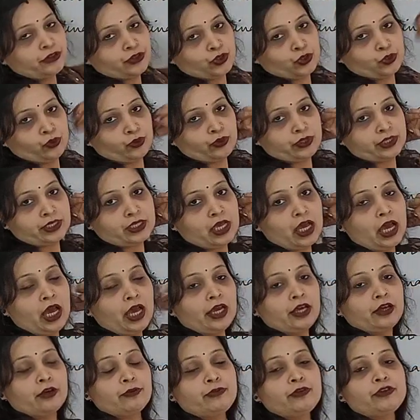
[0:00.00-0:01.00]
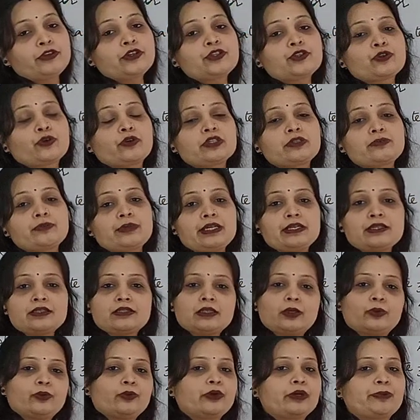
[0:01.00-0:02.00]
resource. Human resource means
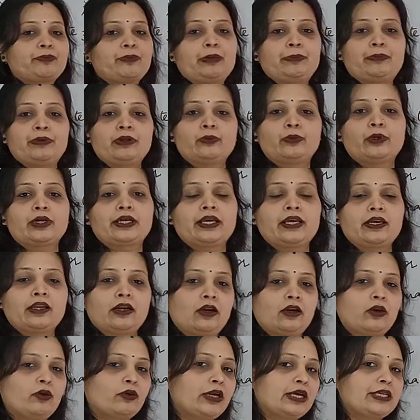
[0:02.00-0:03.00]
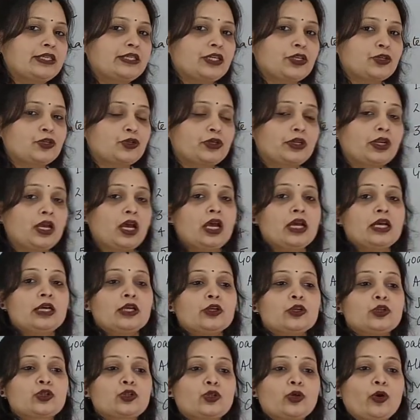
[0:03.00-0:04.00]
the people working in an organization.
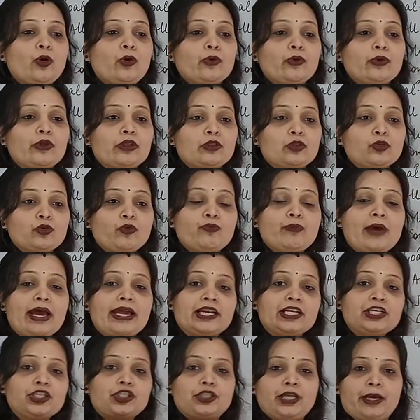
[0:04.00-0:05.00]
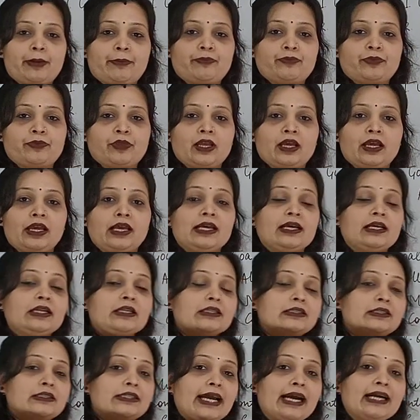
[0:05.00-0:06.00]
So to manage them,
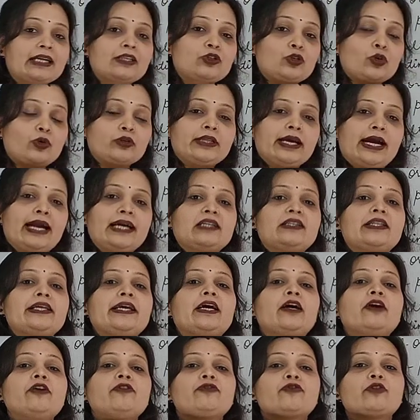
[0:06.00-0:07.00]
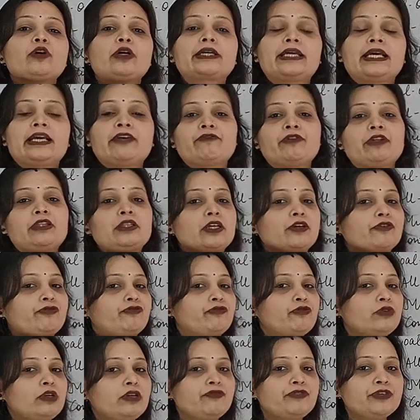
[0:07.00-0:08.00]
so that they are working with their
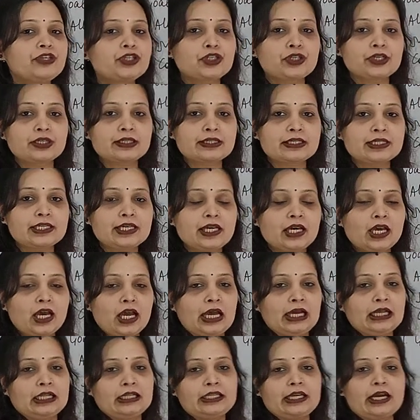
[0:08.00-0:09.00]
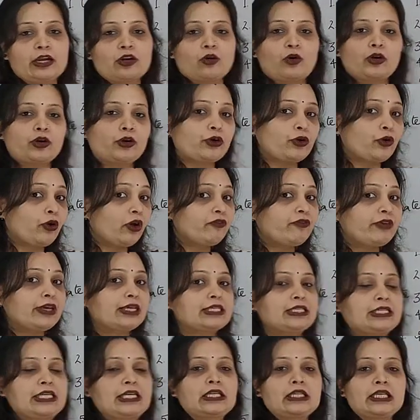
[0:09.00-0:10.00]
full efficiency, they are not at all
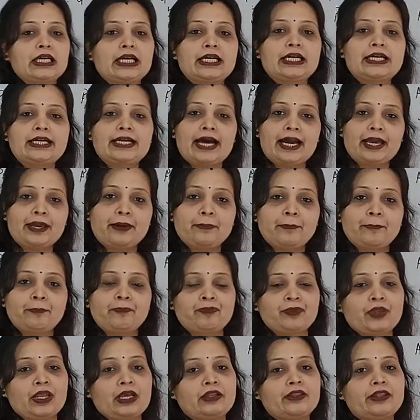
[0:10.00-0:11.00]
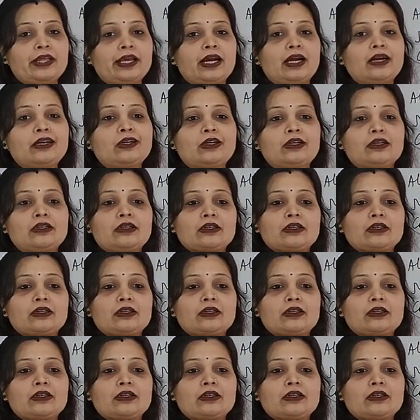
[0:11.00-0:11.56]
wasting their time, they are